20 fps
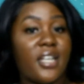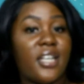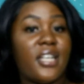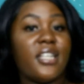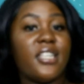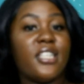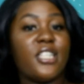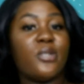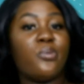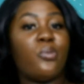
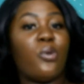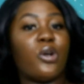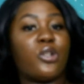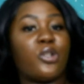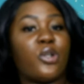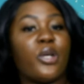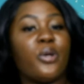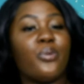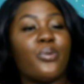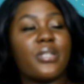This boy
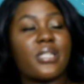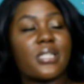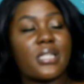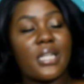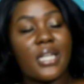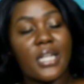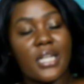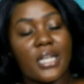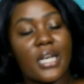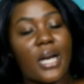thought he was
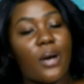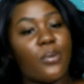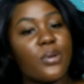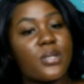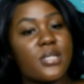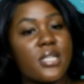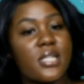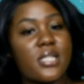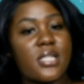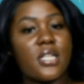slick. I
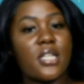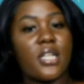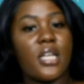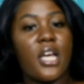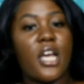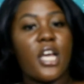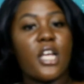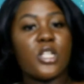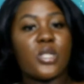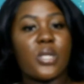was listening
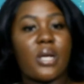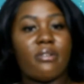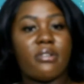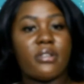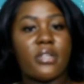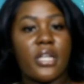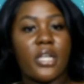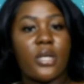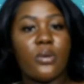to everything.